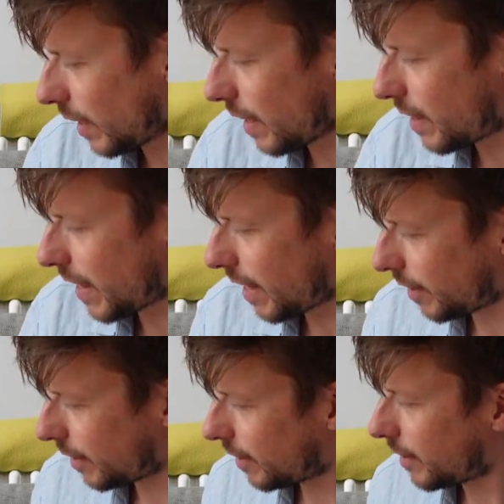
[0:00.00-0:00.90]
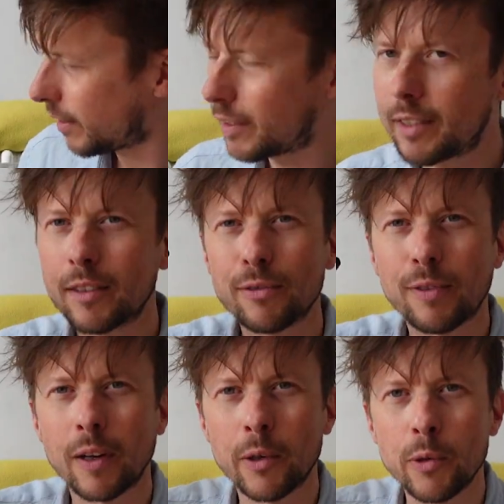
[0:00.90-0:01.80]
In this,
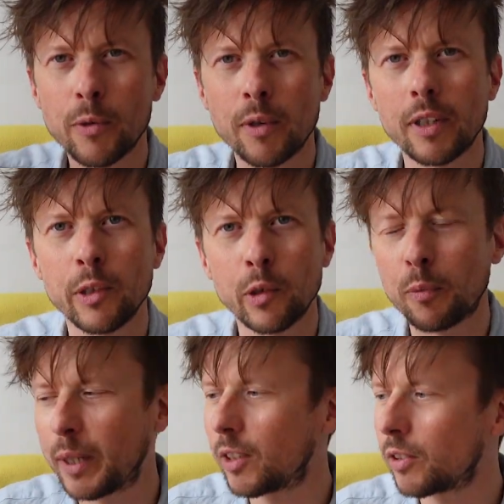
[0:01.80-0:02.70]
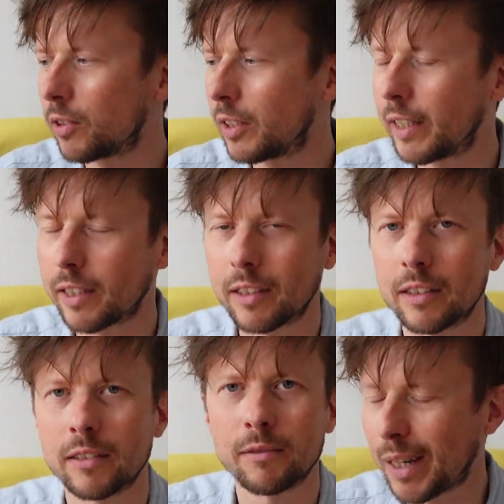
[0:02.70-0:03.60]
phone, Google Pixel 6,